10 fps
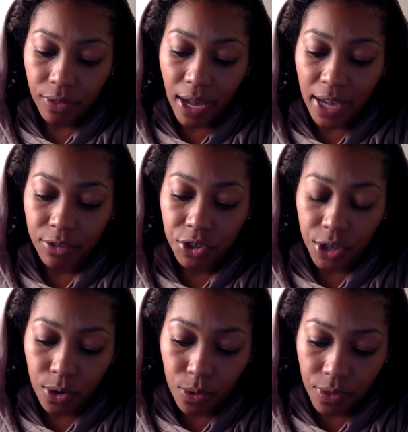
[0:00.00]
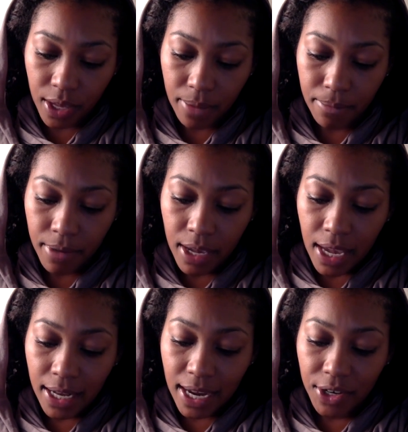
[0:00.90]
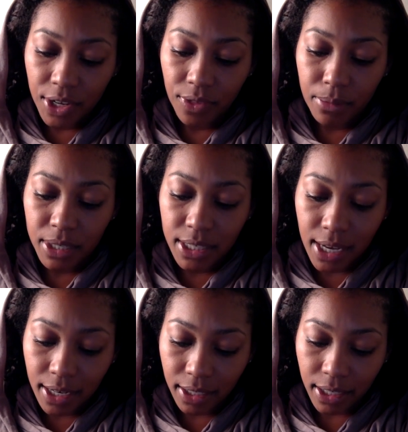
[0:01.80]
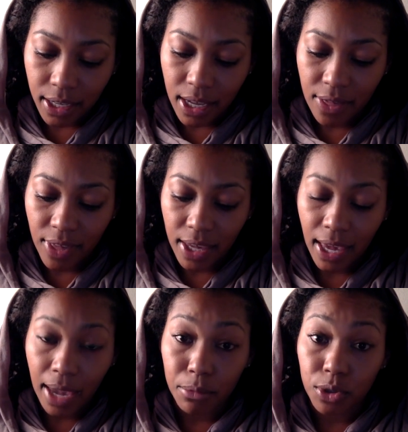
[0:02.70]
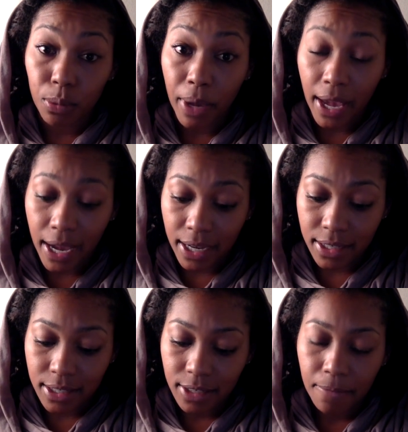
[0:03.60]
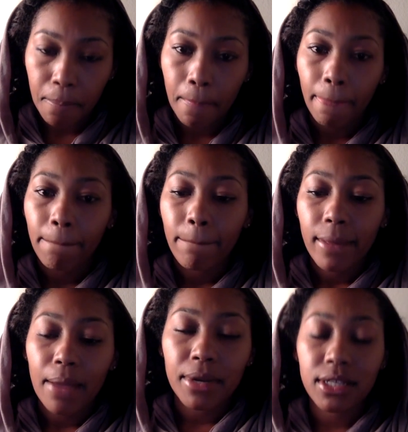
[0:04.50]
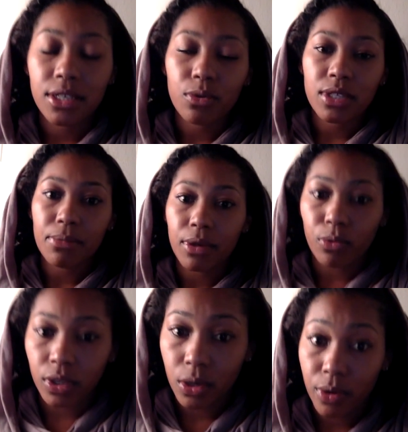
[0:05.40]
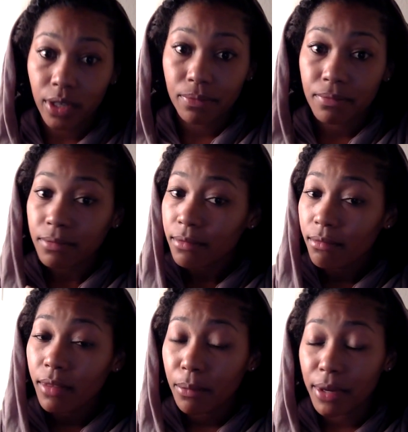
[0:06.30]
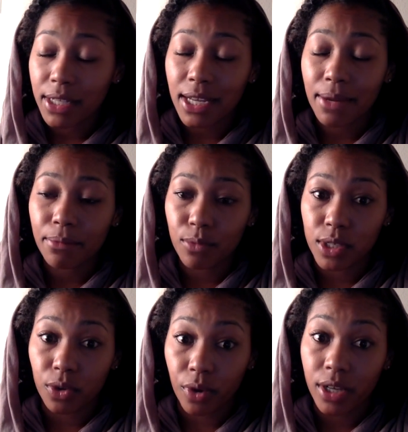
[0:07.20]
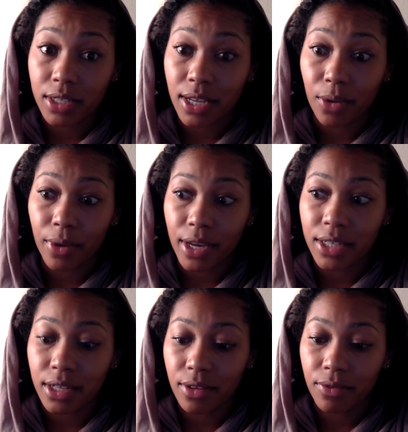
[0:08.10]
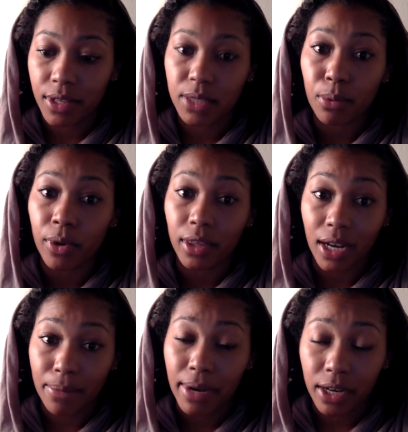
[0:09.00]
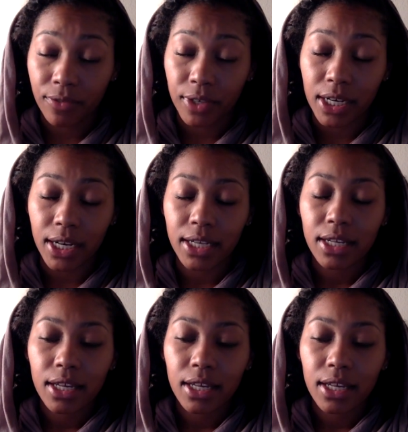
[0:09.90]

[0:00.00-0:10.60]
I have showed them, and I did them suddenly, and they came to pass. I'm going to deal with something really quick, because that was a great segue into this point that I might have forgot.